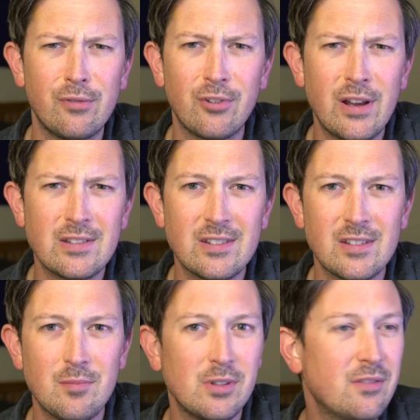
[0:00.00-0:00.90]
and
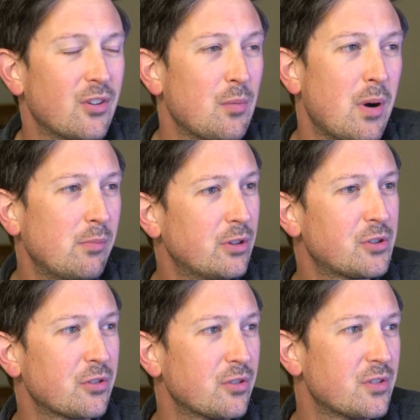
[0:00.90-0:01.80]
Francis, I believe, are the
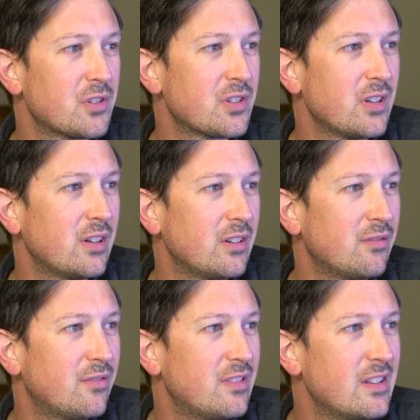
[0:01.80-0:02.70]
publishers
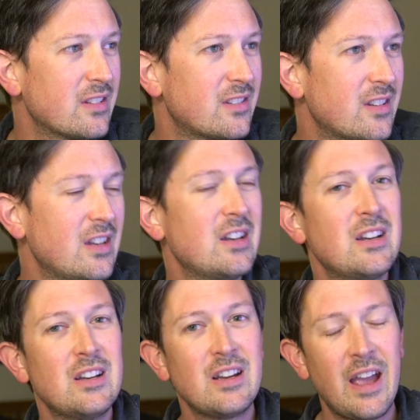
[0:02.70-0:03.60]
of this
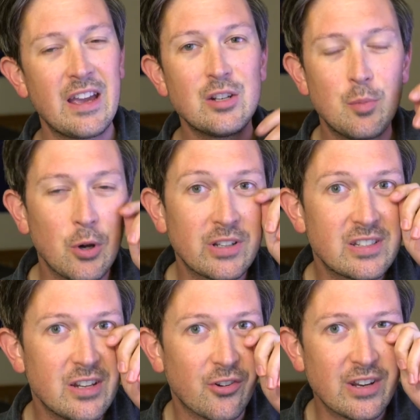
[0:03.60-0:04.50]
handbook
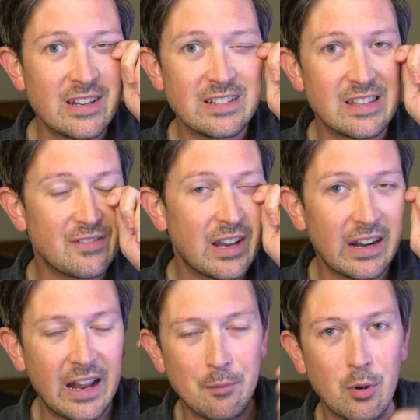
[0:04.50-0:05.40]
series. They've
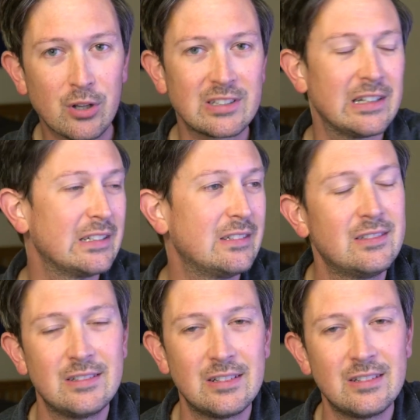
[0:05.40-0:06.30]
got handbooks on
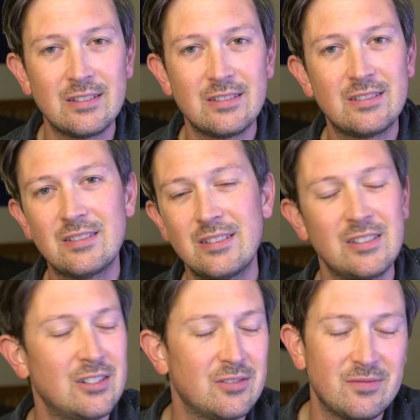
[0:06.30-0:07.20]

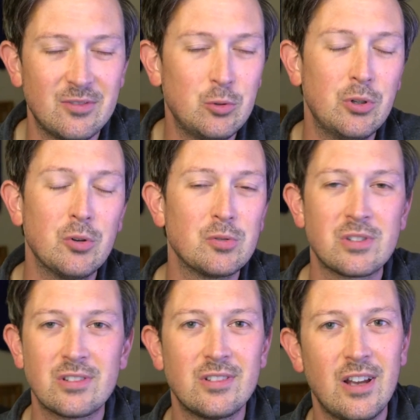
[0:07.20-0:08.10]
who
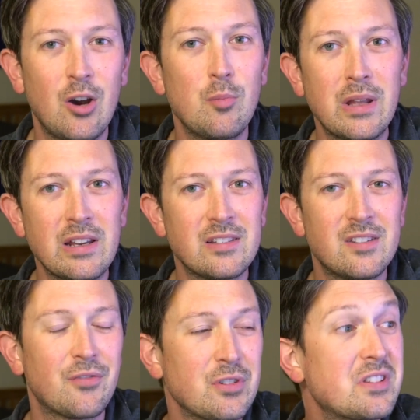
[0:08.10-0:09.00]
knows how many
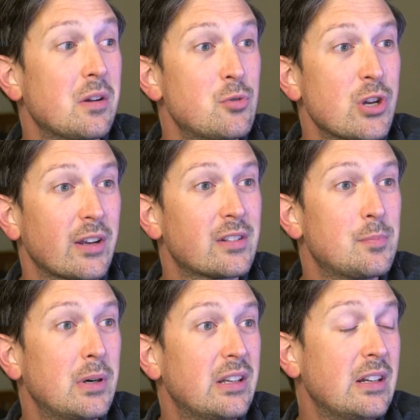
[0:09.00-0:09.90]
different subjects,
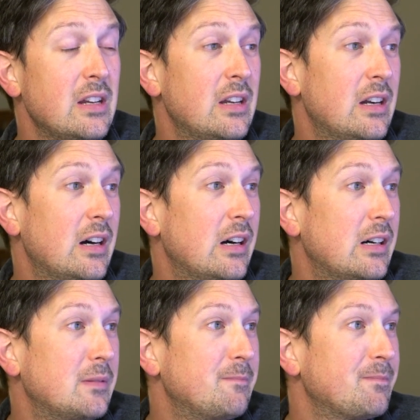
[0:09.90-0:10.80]
but
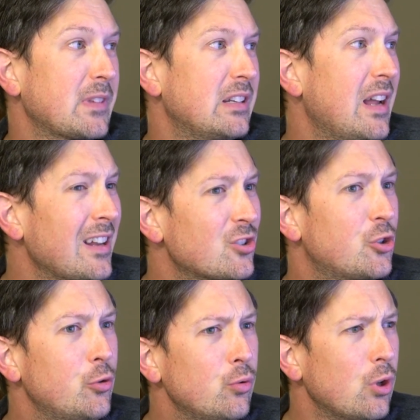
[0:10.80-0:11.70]
not
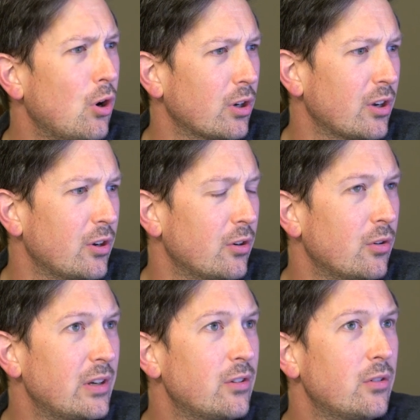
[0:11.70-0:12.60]
too long
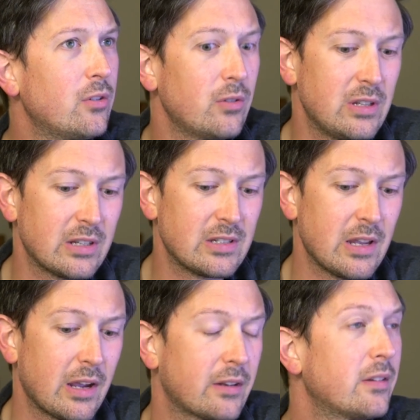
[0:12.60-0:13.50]
ago, I don't know the
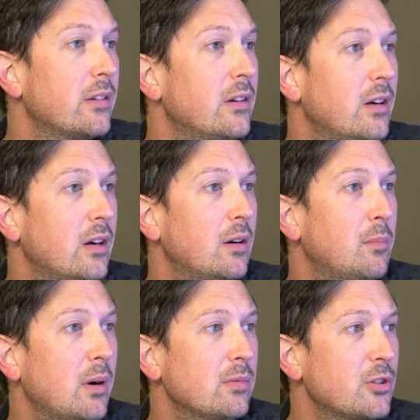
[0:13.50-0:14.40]
exact
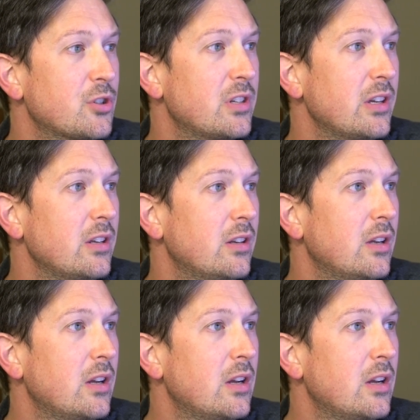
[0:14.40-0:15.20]
published date,